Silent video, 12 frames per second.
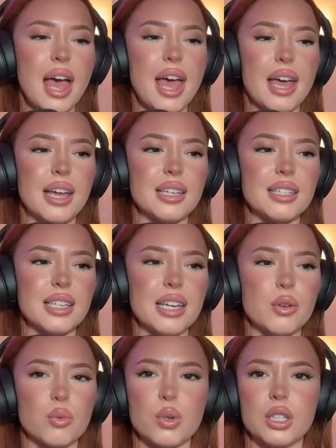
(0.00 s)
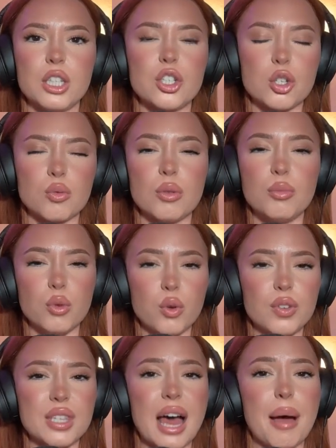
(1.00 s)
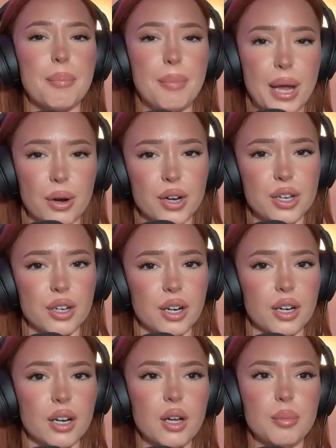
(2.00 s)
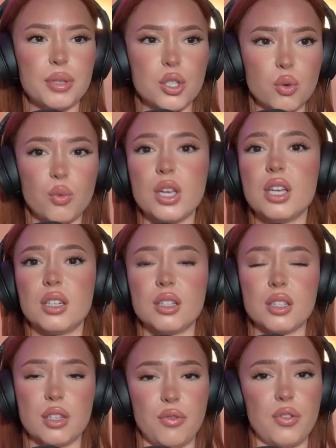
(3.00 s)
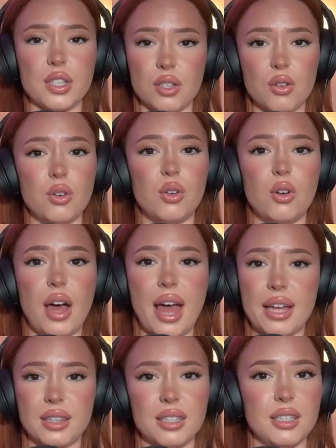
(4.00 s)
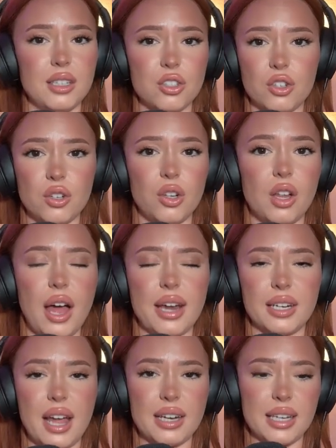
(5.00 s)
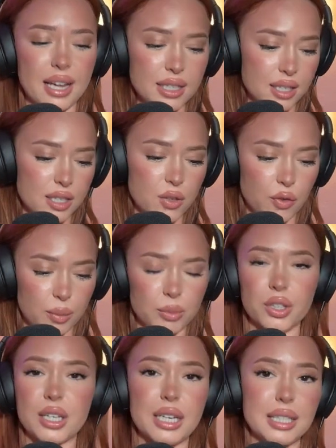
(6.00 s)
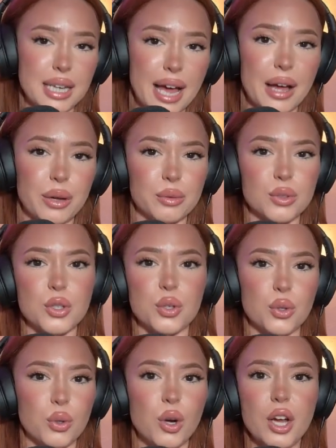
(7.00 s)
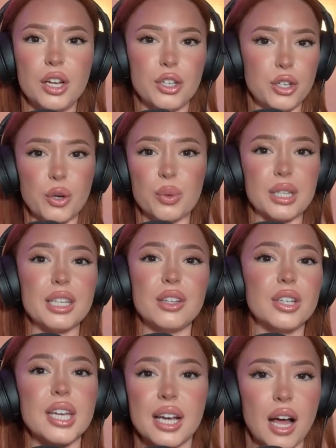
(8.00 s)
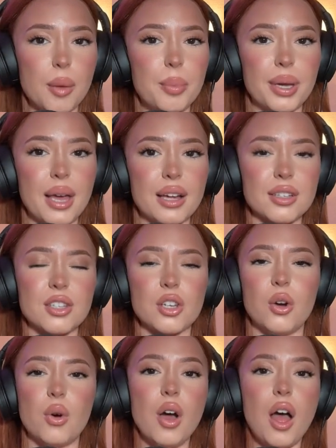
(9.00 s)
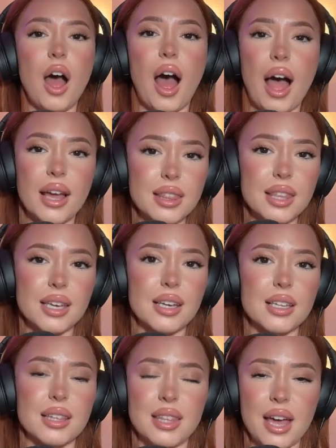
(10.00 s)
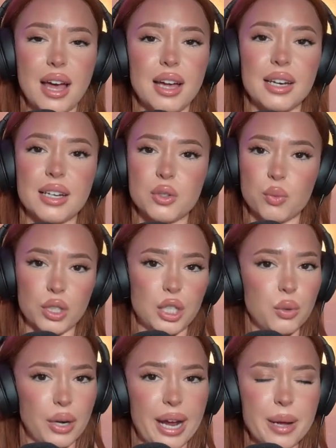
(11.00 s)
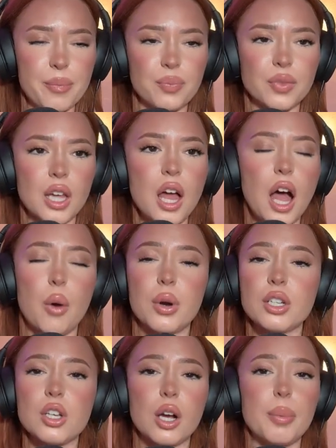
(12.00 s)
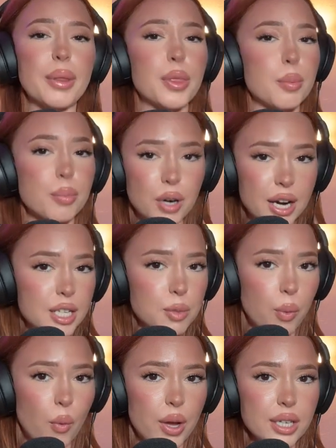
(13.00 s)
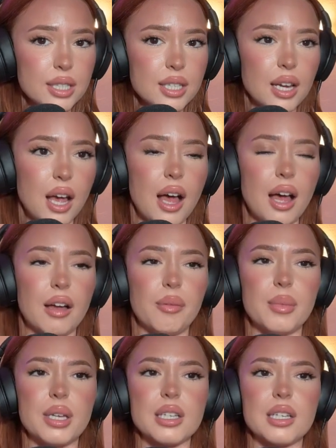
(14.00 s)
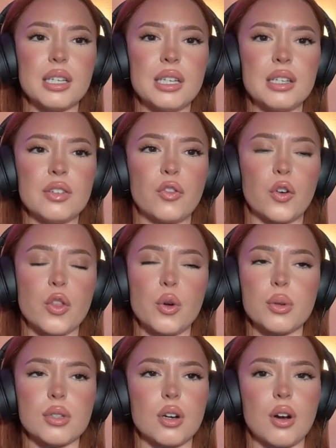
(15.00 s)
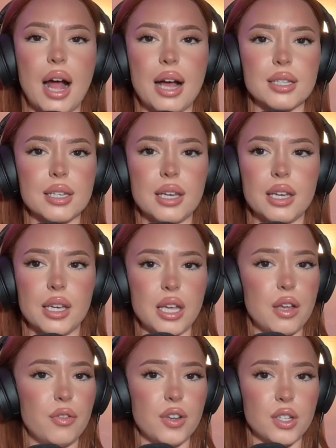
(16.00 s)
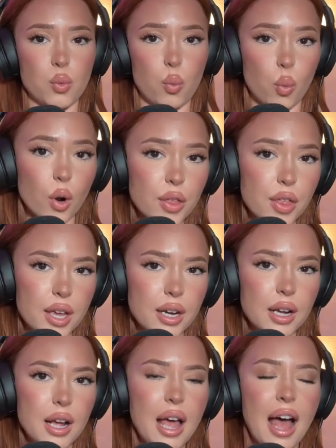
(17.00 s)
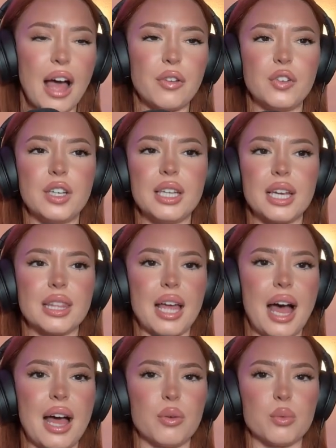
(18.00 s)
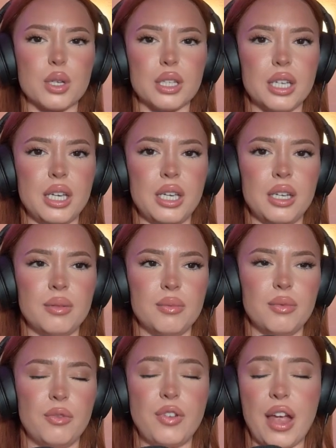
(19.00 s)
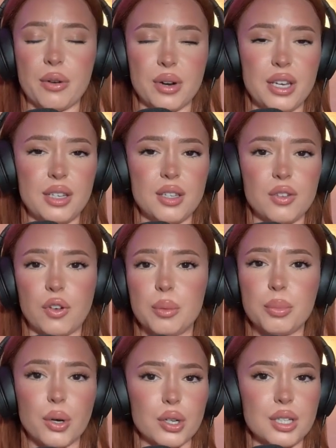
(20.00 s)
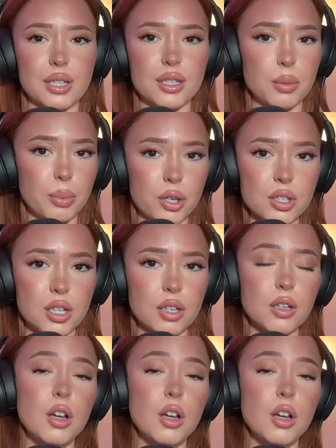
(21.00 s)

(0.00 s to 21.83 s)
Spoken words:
And it really just removes that barrier between the physical and the digital, and gets us from looking down to, really looking up again. So I think that it's really great. I want to talk about the price point. For those that are asking if it's worth it, I feel like that really varies from person to person.